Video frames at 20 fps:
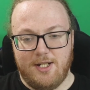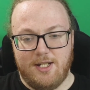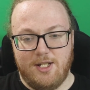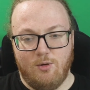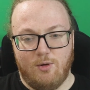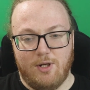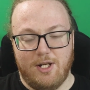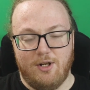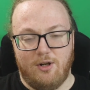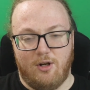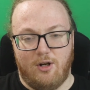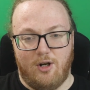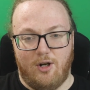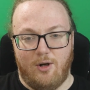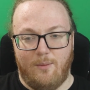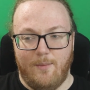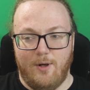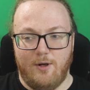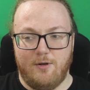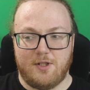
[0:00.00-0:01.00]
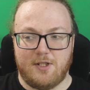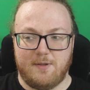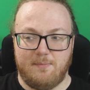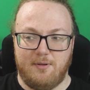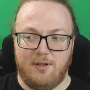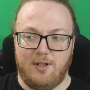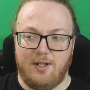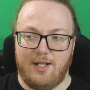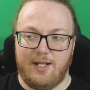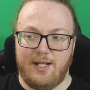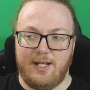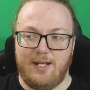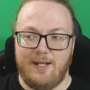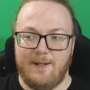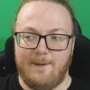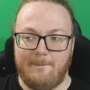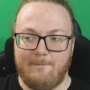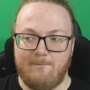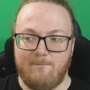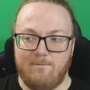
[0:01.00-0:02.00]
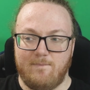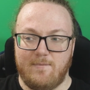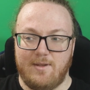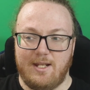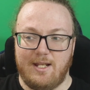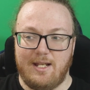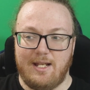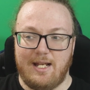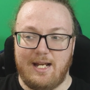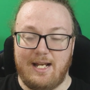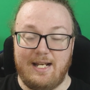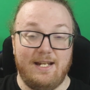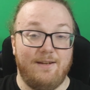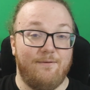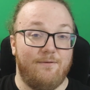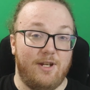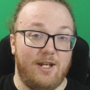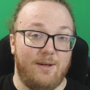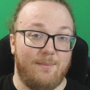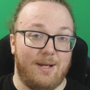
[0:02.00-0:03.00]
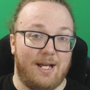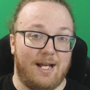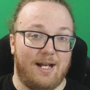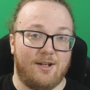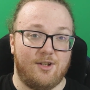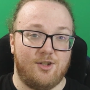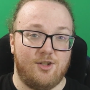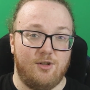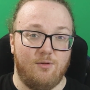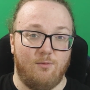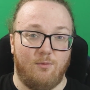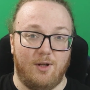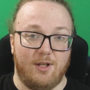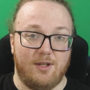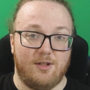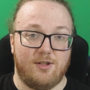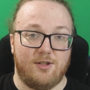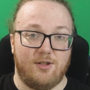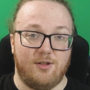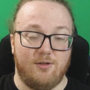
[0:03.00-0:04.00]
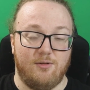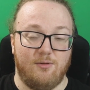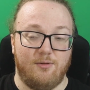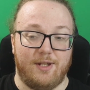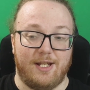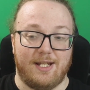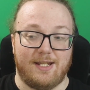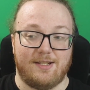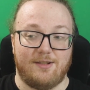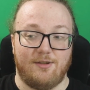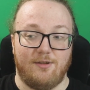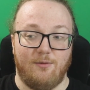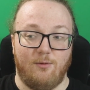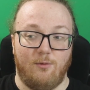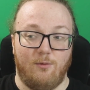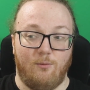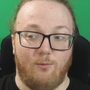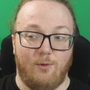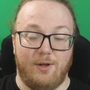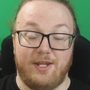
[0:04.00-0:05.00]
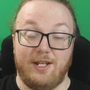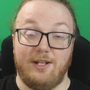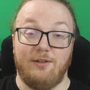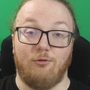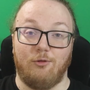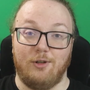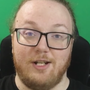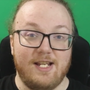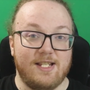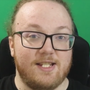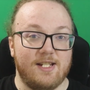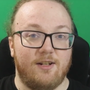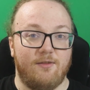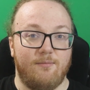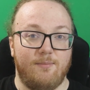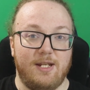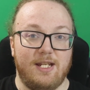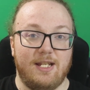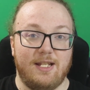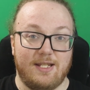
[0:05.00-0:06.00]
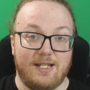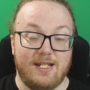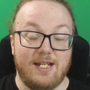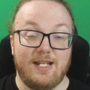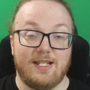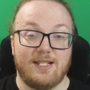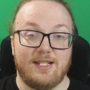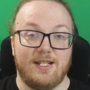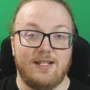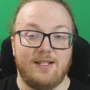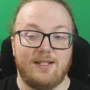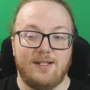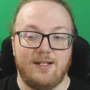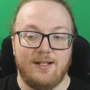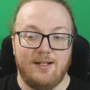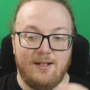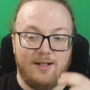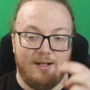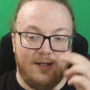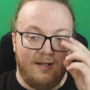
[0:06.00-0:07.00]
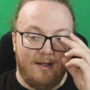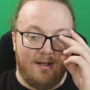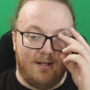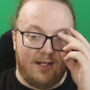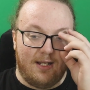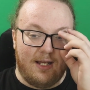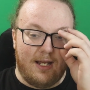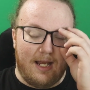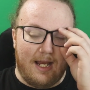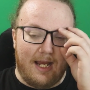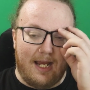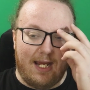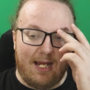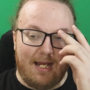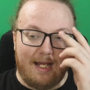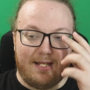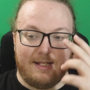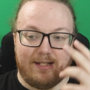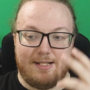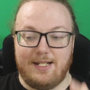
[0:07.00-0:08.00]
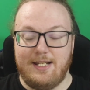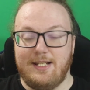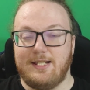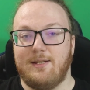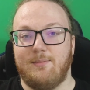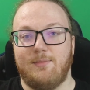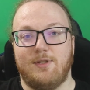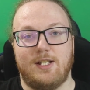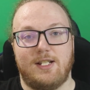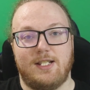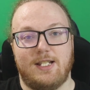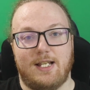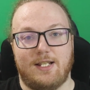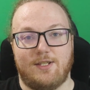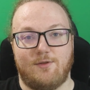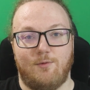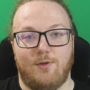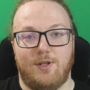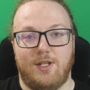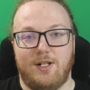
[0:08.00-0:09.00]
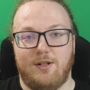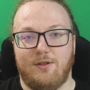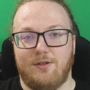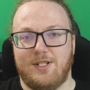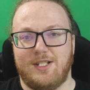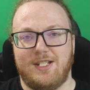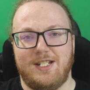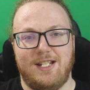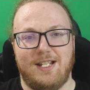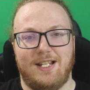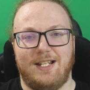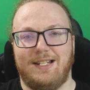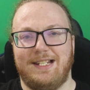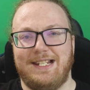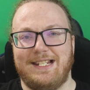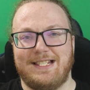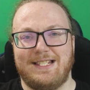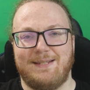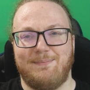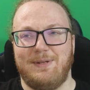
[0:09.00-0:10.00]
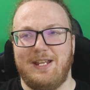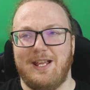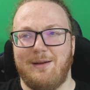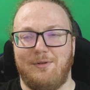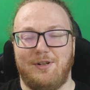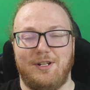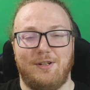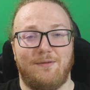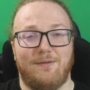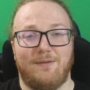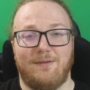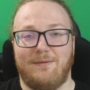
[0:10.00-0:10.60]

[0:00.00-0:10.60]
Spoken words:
you can almost play any VMAX you want to that's within reason of being decent and see some success with it, or see at least be able to